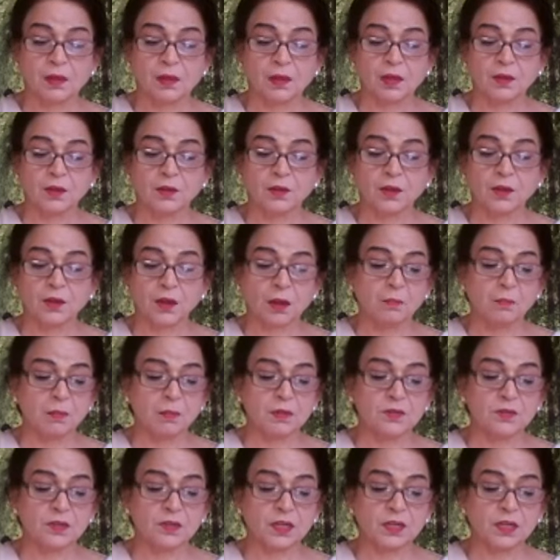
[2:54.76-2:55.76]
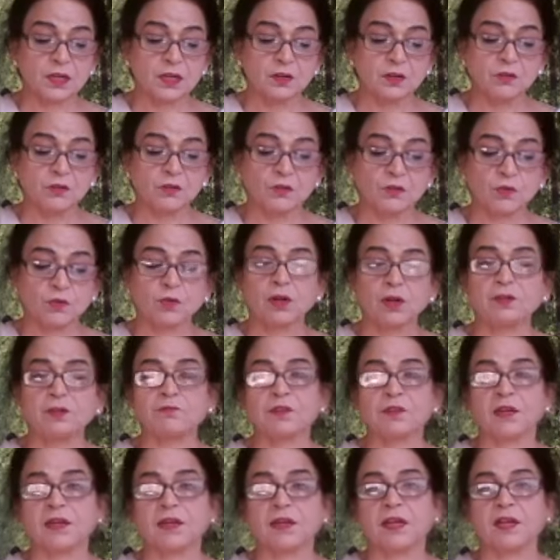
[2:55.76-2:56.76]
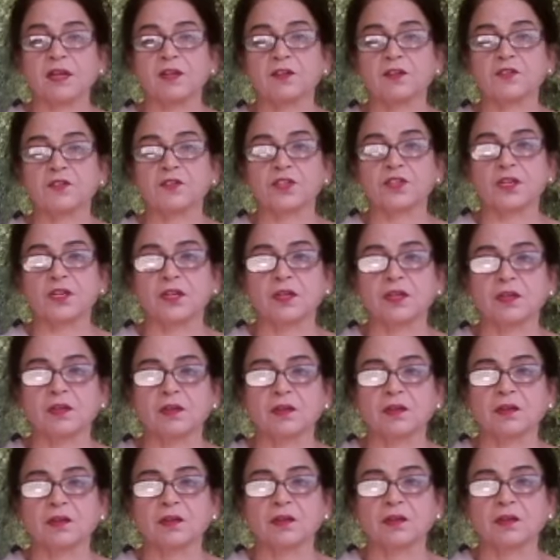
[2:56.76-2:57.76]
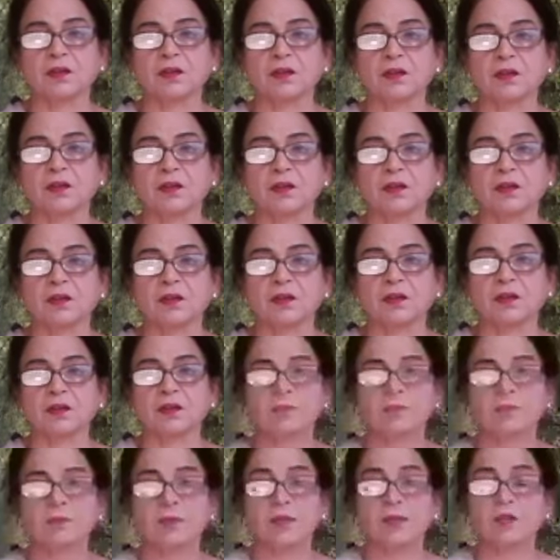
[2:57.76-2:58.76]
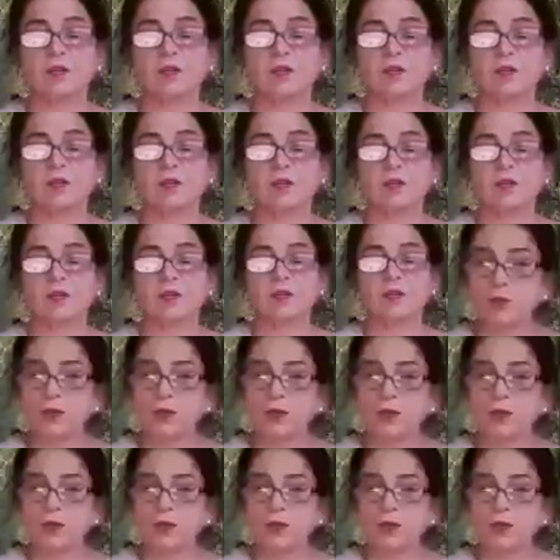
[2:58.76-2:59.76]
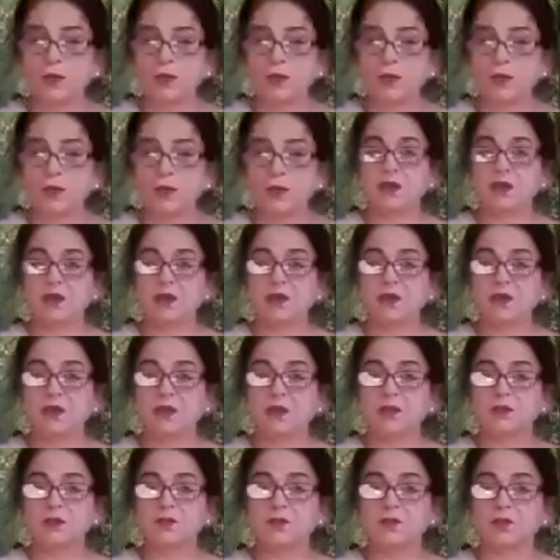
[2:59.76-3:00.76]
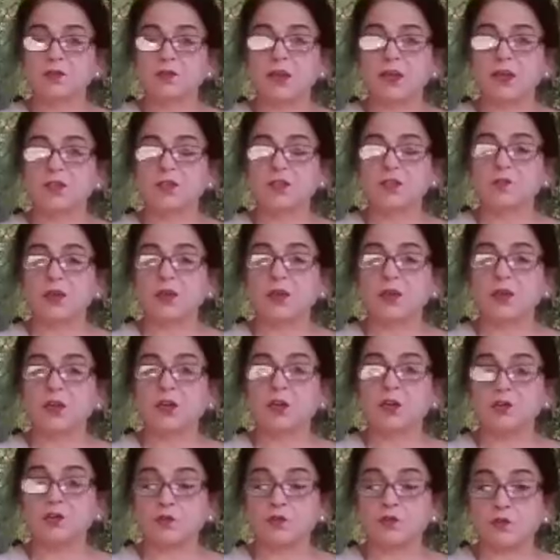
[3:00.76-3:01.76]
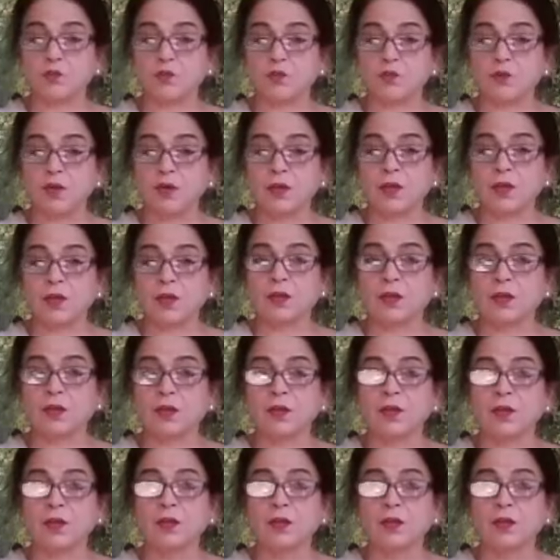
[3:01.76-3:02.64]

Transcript: and yam is the control of that energy. That's the way you can understand. So that's why control and